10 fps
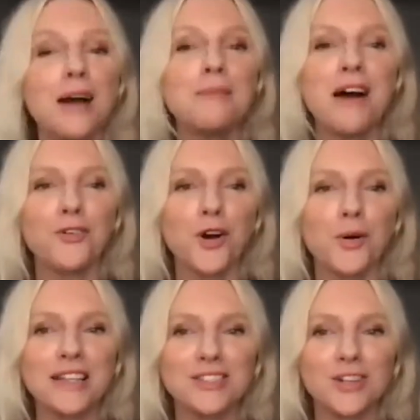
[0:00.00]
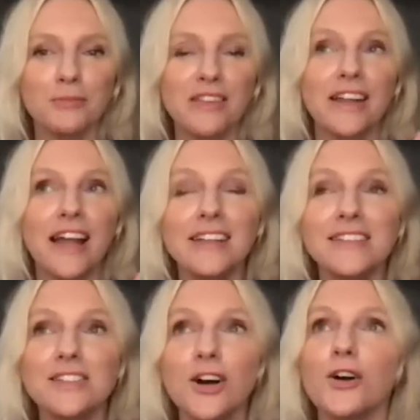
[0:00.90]
mother always told me that. And
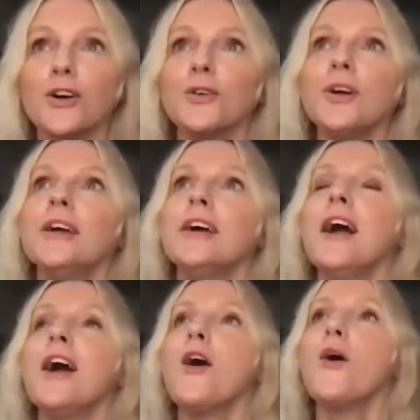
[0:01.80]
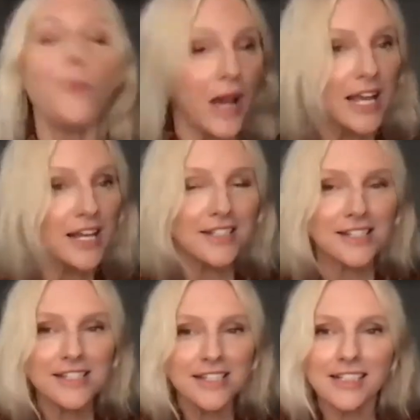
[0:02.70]
so we just
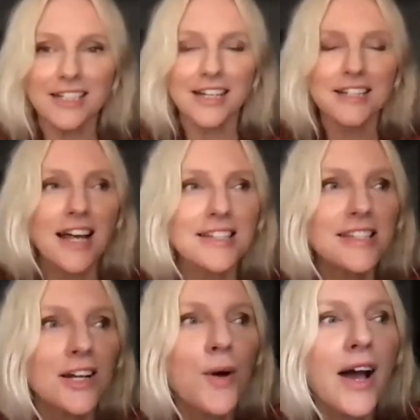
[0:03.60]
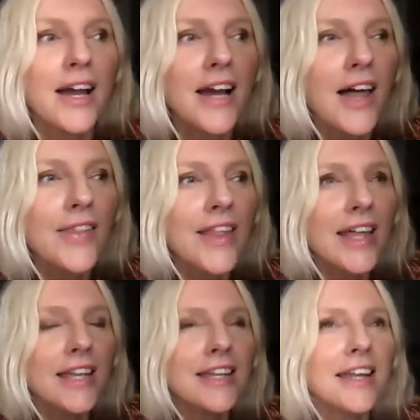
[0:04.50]
started dancing away. And then
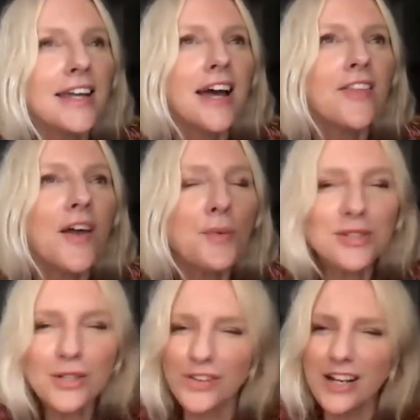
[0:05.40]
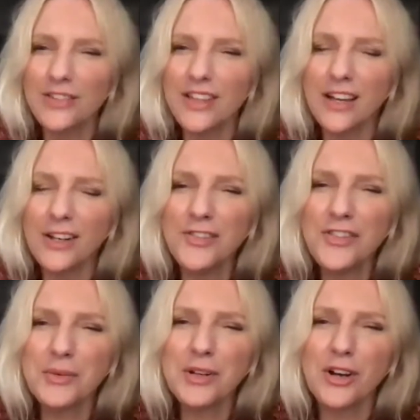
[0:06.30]
that was sort of it, I think. I don't even
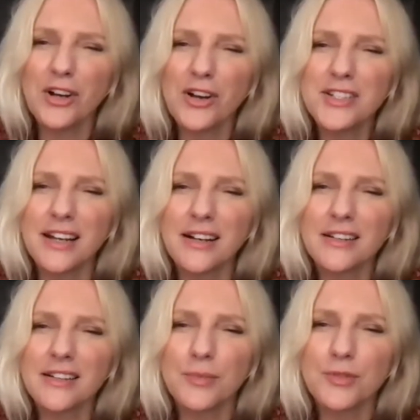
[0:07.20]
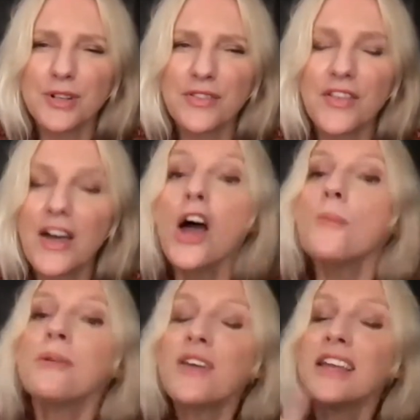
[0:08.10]
think we got contact numbers or anything there.
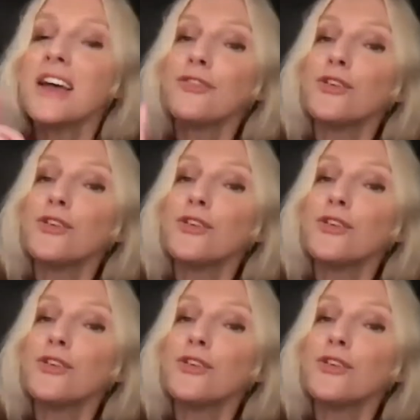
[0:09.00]
But then a few